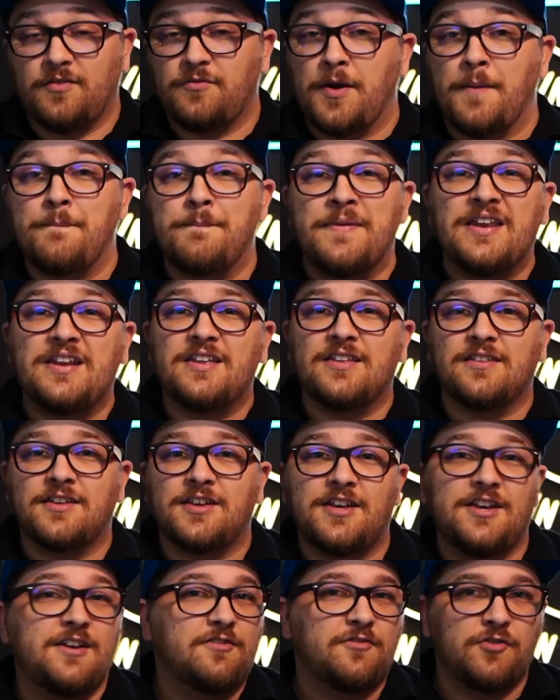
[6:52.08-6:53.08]

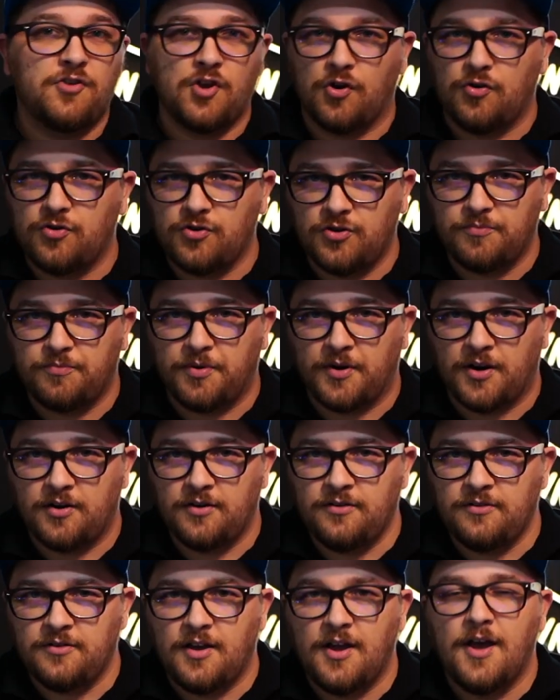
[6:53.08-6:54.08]
Immediately, no hoop
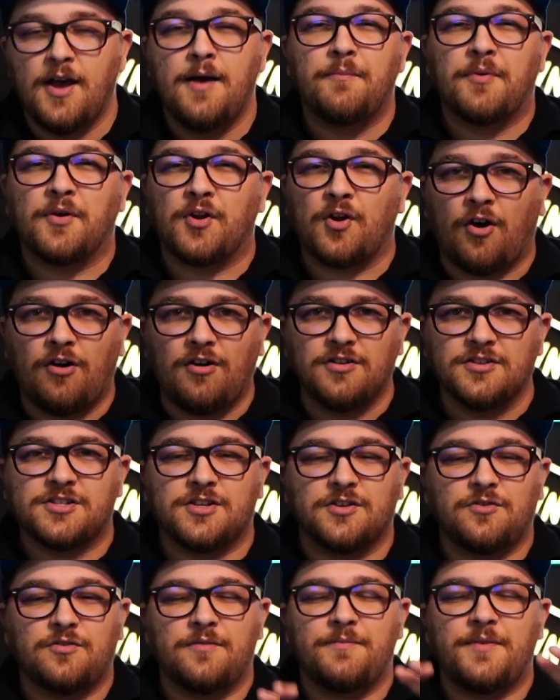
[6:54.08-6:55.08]
burn, but
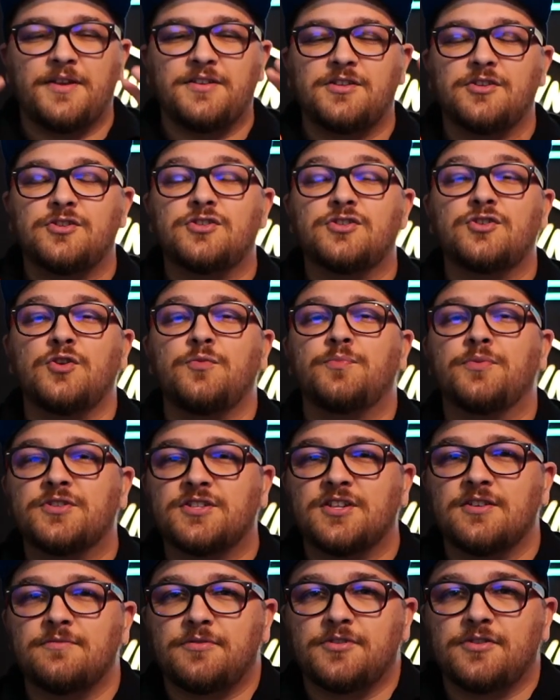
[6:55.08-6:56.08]
also it makes it super
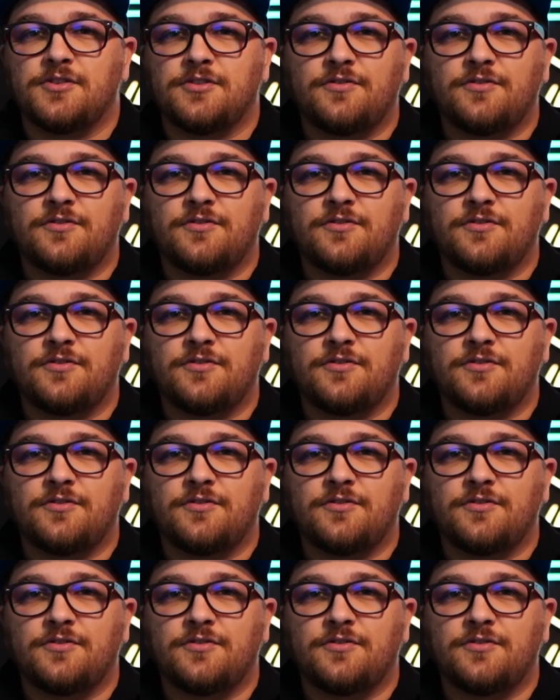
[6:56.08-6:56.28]
simple to do